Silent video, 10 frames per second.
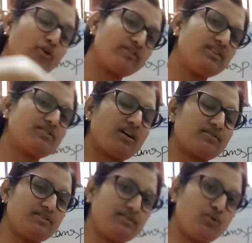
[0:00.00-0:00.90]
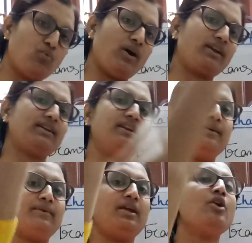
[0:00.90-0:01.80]
For this suction, the water
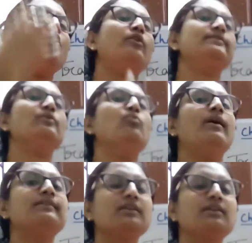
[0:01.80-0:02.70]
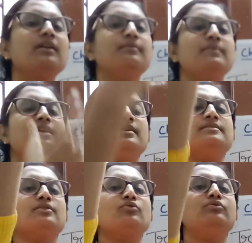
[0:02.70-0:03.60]
level or the water column
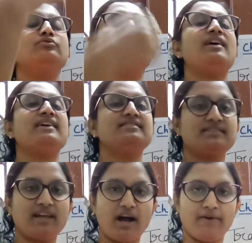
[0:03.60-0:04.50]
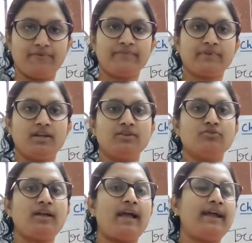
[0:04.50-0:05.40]
is going to rises up
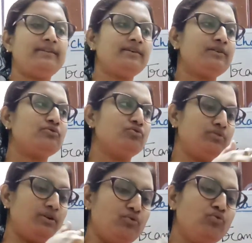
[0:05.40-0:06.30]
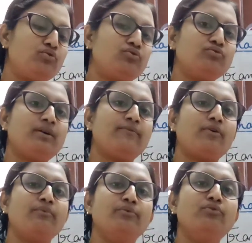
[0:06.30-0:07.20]
into and through root
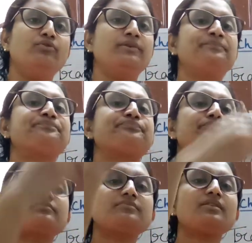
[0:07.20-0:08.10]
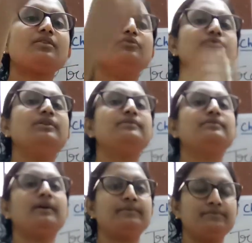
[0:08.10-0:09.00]
from root to the
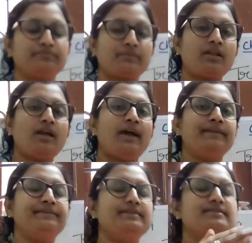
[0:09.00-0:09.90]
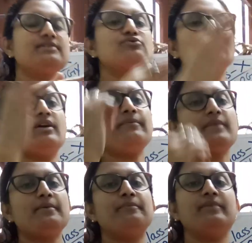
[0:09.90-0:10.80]
trunk and reaches to the
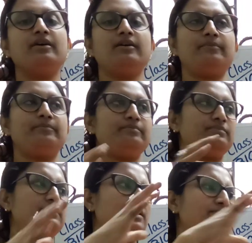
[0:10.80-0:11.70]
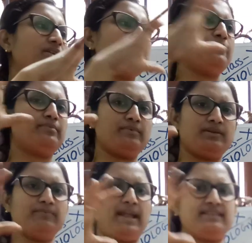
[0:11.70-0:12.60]

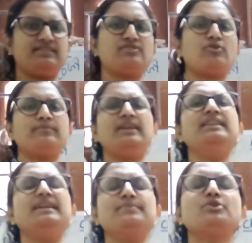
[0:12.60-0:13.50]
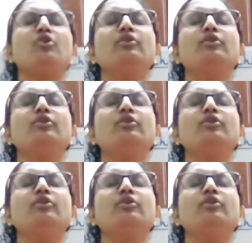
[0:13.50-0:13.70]
different branches of the leaves.